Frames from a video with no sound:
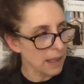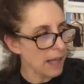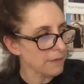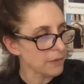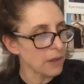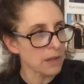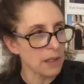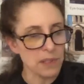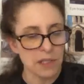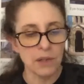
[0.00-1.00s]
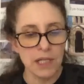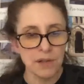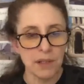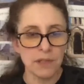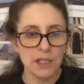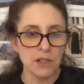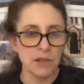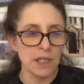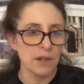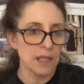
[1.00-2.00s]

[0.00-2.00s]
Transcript: California, there was Neutra, Richard Neutra.